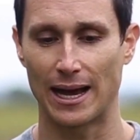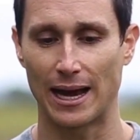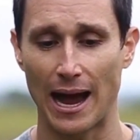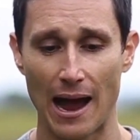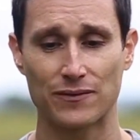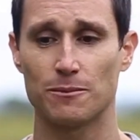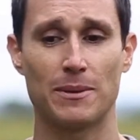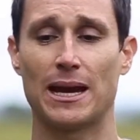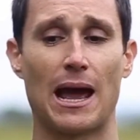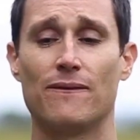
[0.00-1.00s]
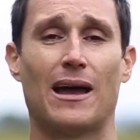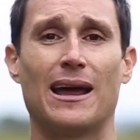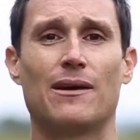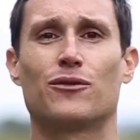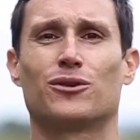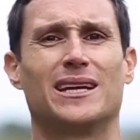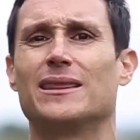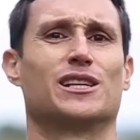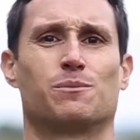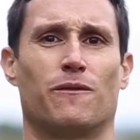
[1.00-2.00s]
I have to admit, I never did
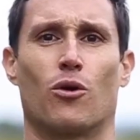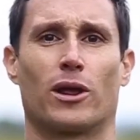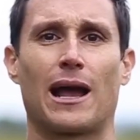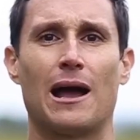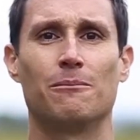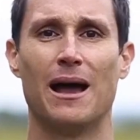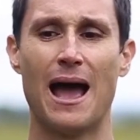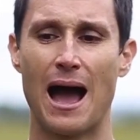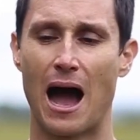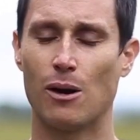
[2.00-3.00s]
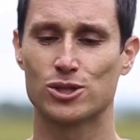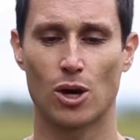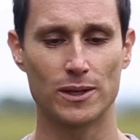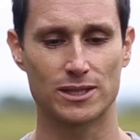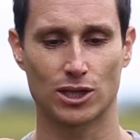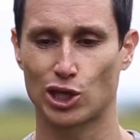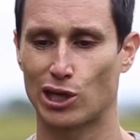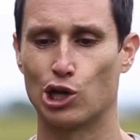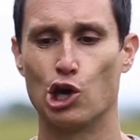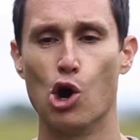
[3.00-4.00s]
this before. Like I was always such like
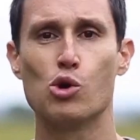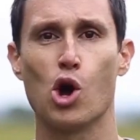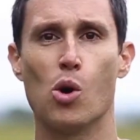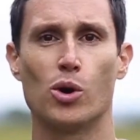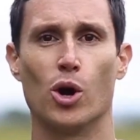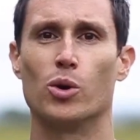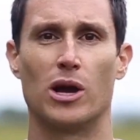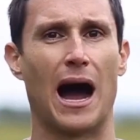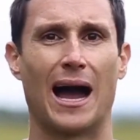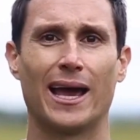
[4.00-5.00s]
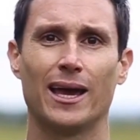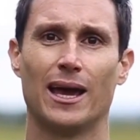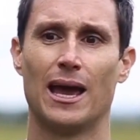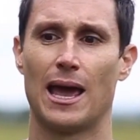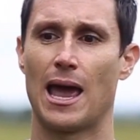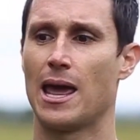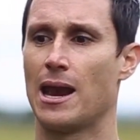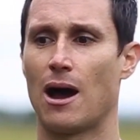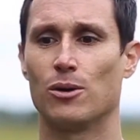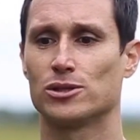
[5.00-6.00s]
a go guy. And
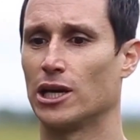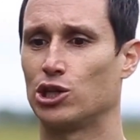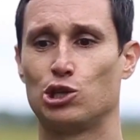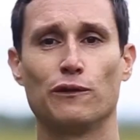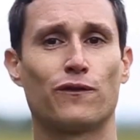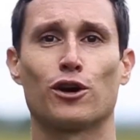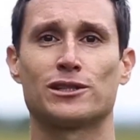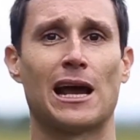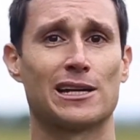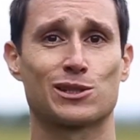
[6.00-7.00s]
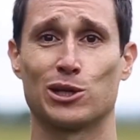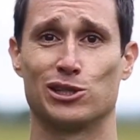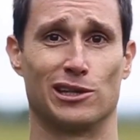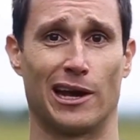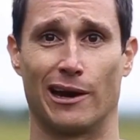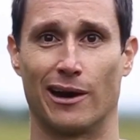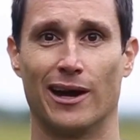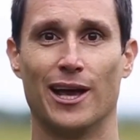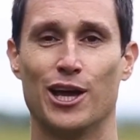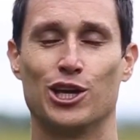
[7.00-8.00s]
I was like, shoot first, ask questions later,
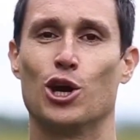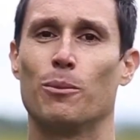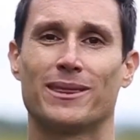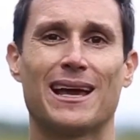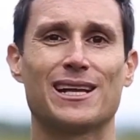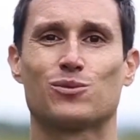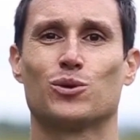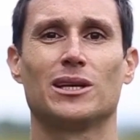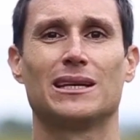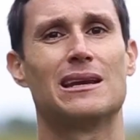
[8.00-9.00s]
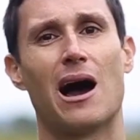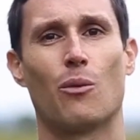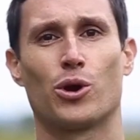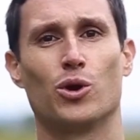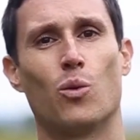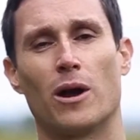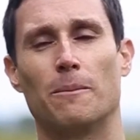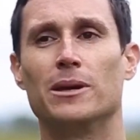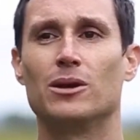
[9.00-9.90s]
you know, but that's really not where you want to be.